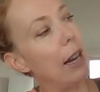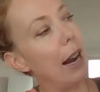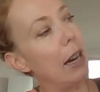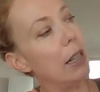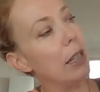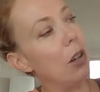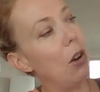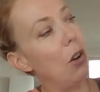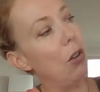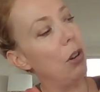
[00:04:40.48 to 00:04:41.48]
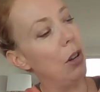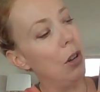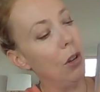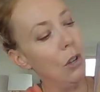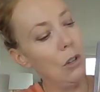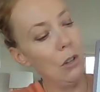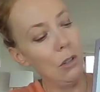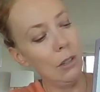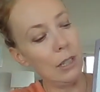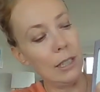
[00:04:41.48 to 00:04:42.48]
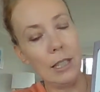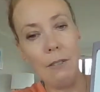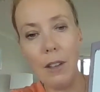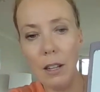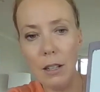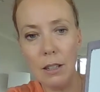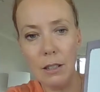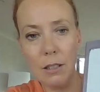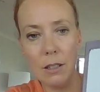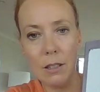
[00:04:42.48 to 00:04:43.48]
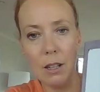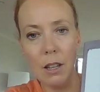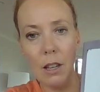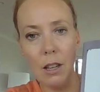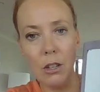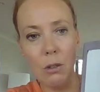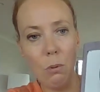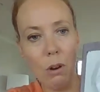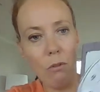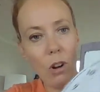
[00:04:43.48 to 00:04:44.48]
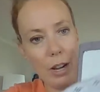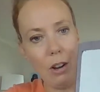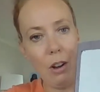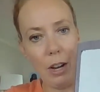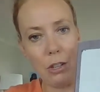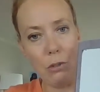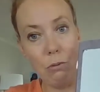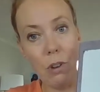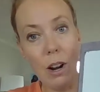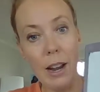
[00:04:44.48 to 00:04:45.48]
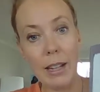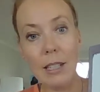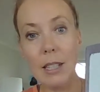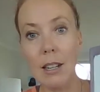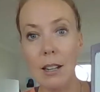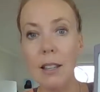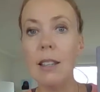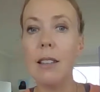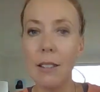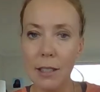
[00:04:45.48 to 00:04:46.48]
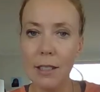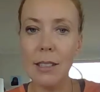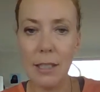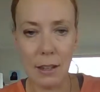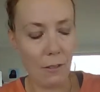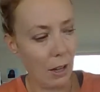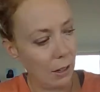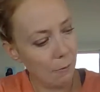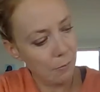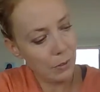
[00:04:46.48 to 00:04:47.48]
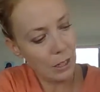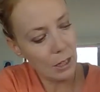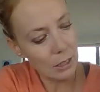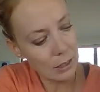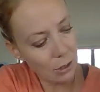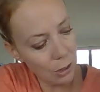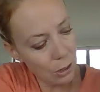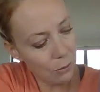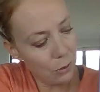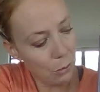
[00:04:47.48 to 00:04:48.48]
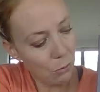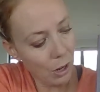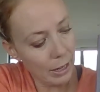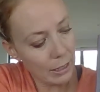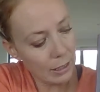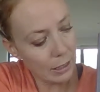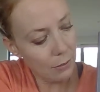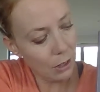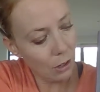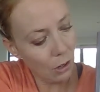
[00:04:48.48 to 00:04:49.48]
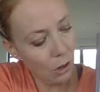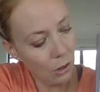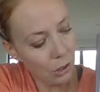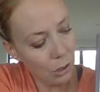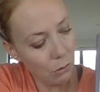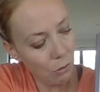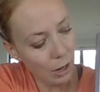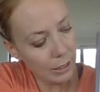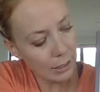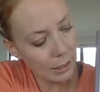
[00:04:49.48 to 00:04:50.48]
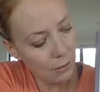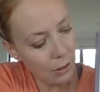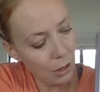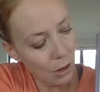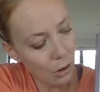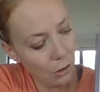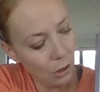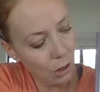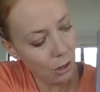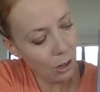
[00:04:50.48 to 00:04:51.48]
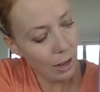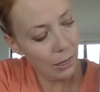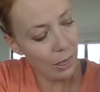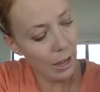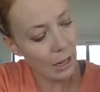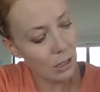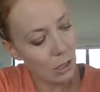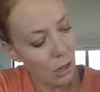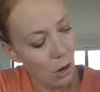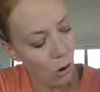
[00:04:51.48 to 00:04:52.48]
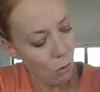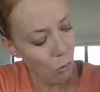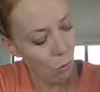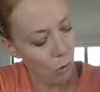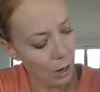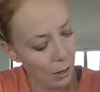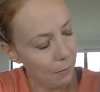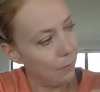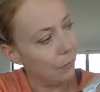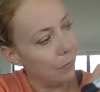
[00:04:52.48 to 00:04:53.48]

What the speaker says: hand is on a 7, you won't write 9, you'll write 7. So if you were writing 7 o'clock, you'd write 7 o'clock like that, or